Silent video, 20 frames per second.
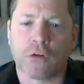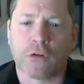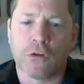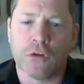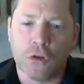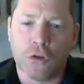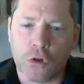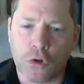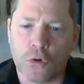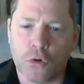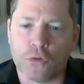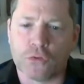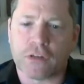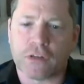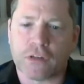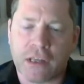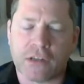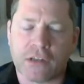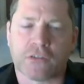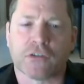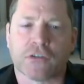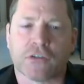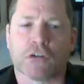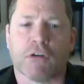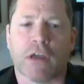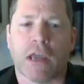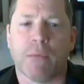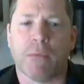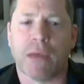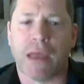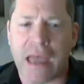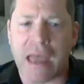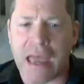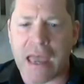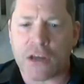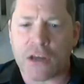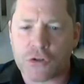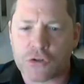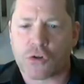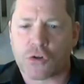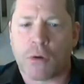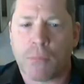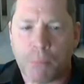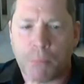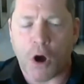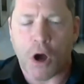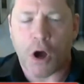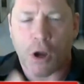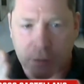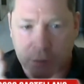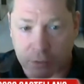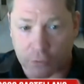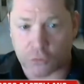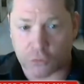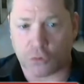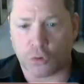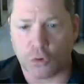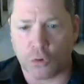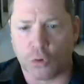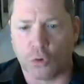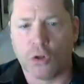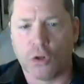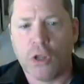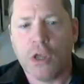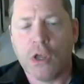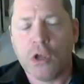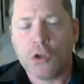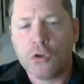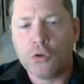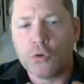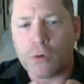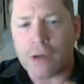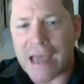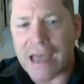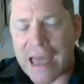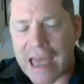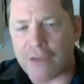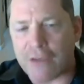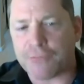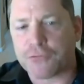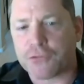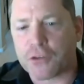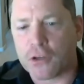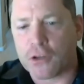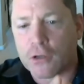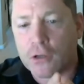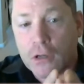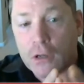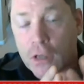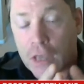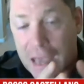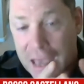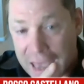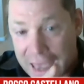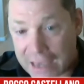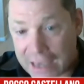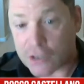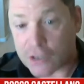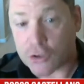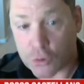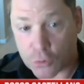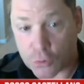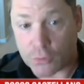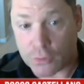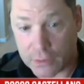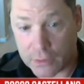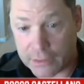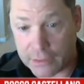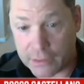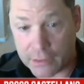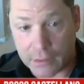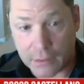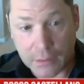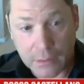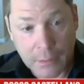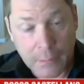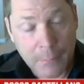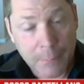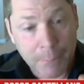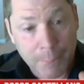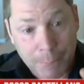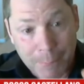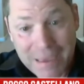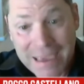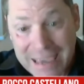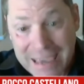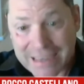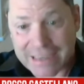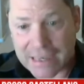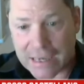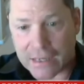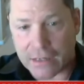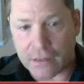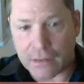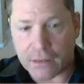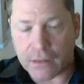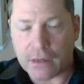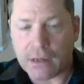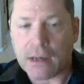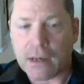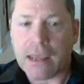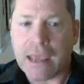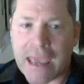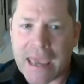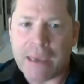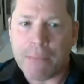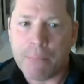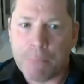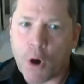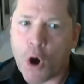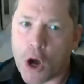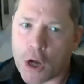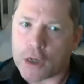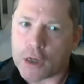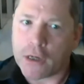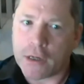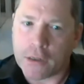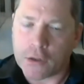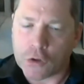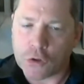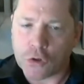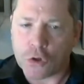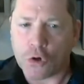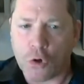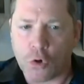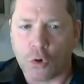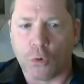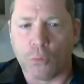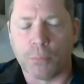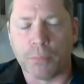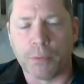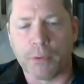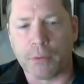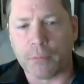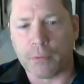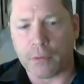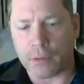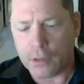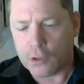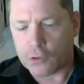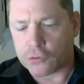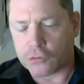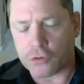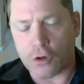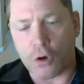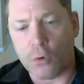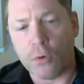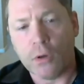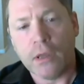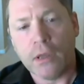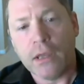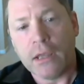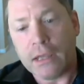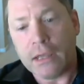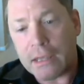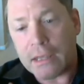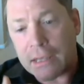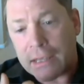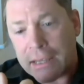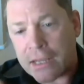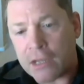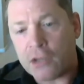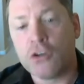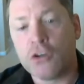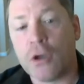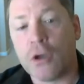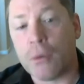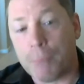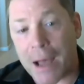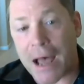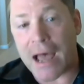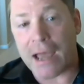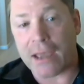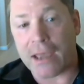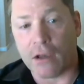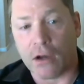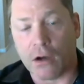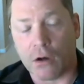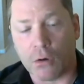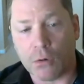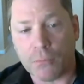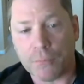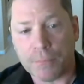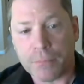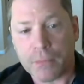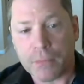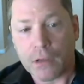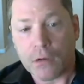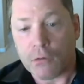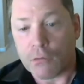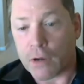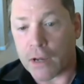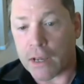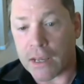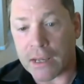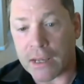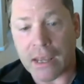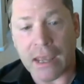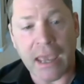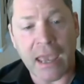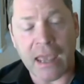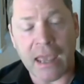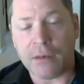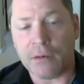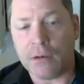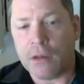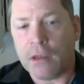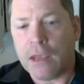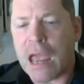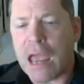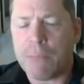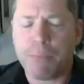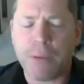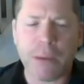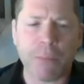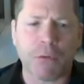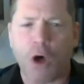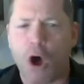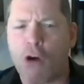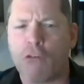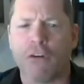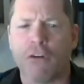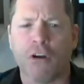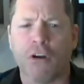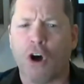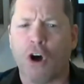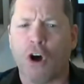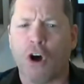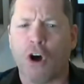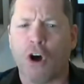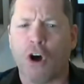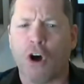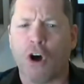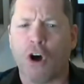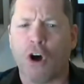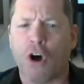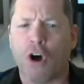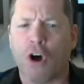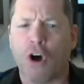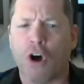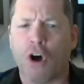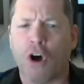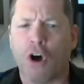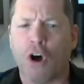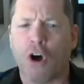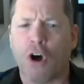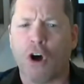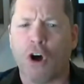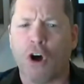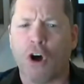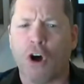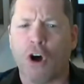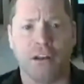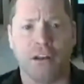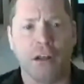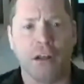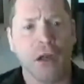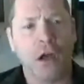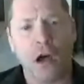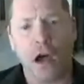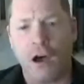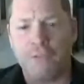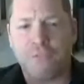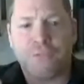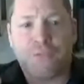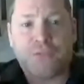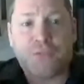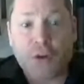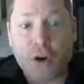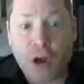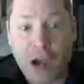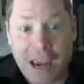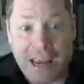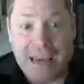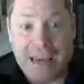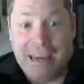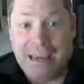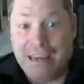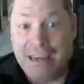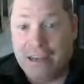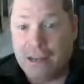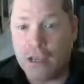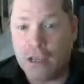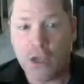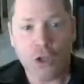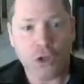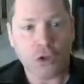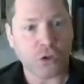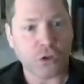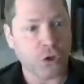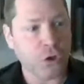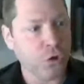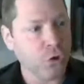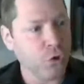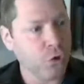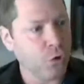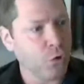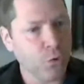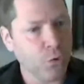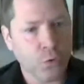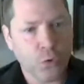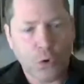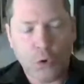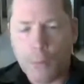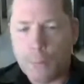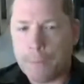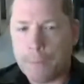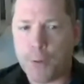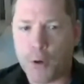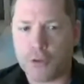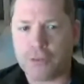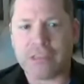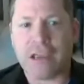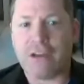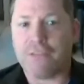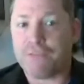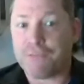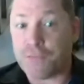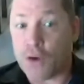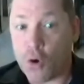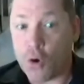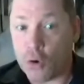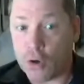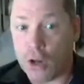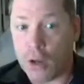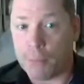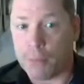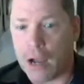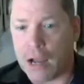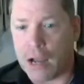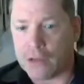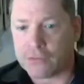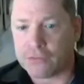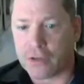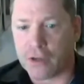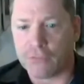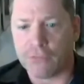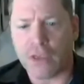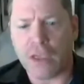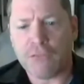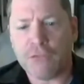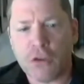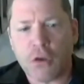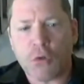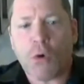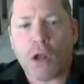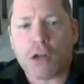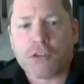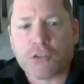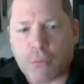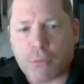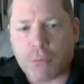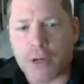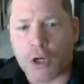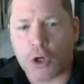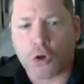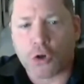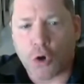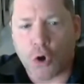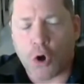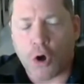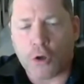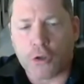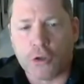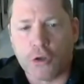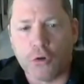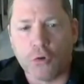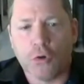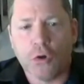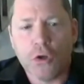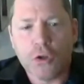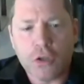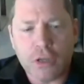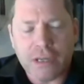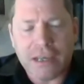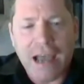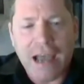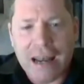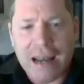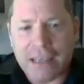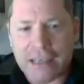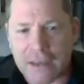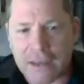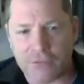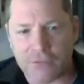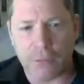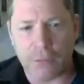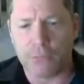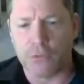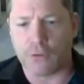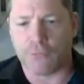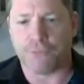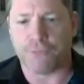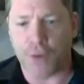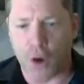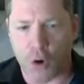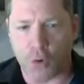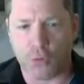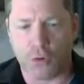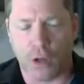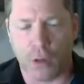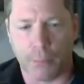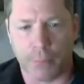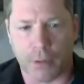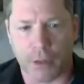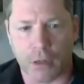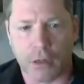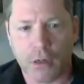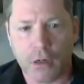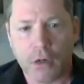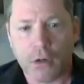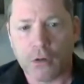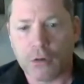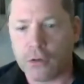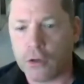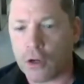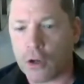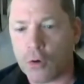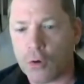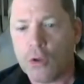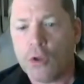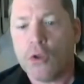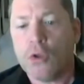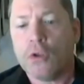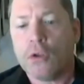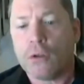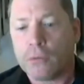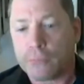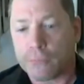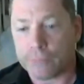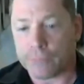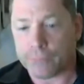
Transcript: to use Instagram as your marketing tool, you have to actually make it a marketing tool. So in your bio, right? And and people are are like all of a sudden afraid to put their phone number on something. If you want somebody to call you, you got to give them your phone number. Well, and you know,